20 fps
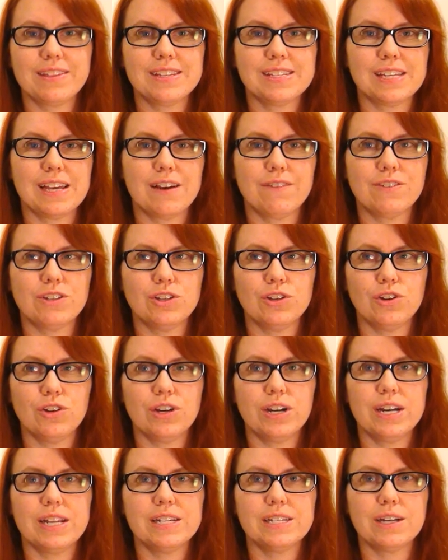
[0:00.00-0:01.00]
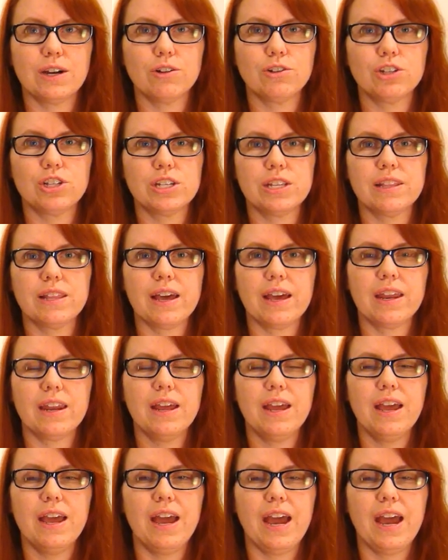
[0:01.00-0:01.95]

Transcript: this afternoon and indulged in that.